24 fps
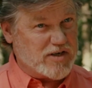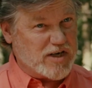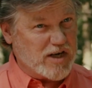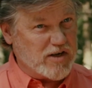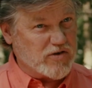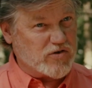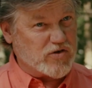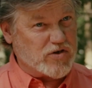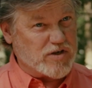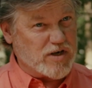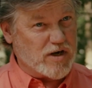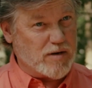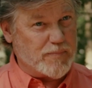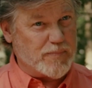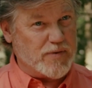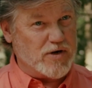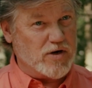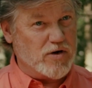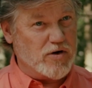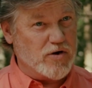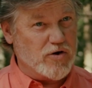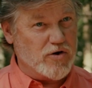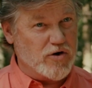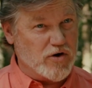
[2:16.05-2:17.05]
tensed up
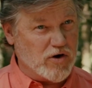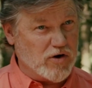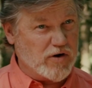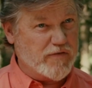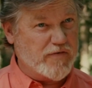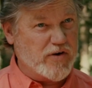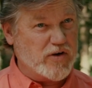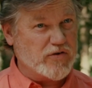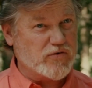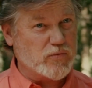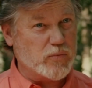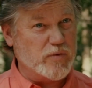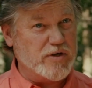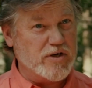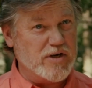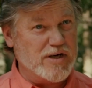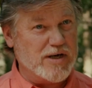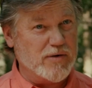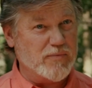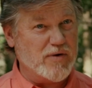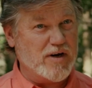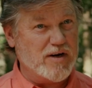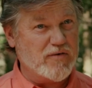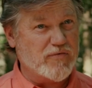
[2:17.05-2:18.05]
and nervous when you
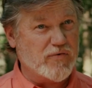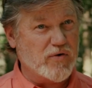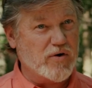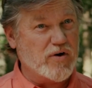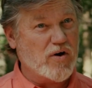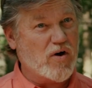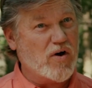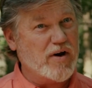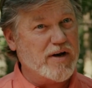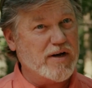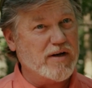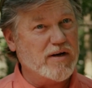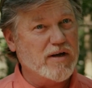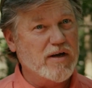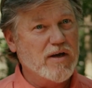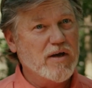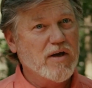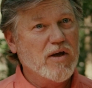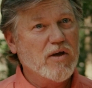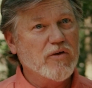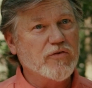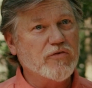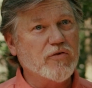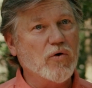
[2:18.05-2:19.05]
get ready for an audit.
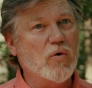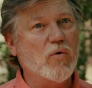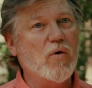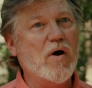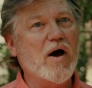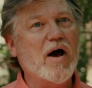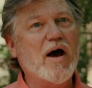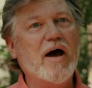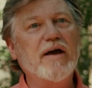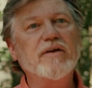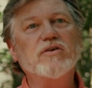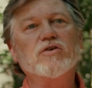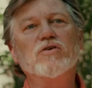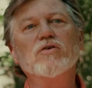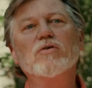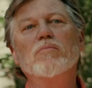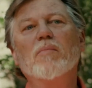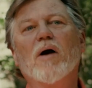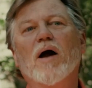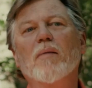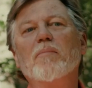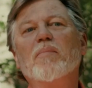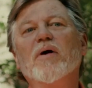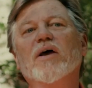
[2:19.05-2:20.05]
So I do
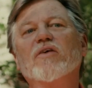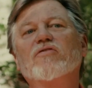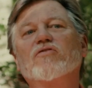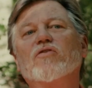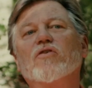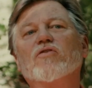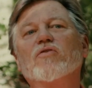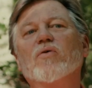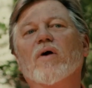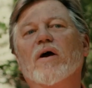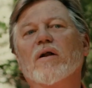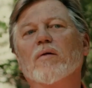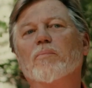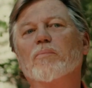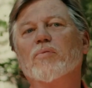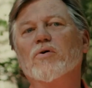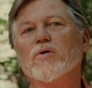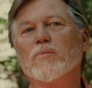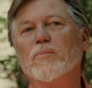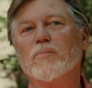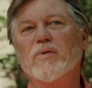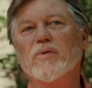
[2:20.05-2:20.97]
my best to try to put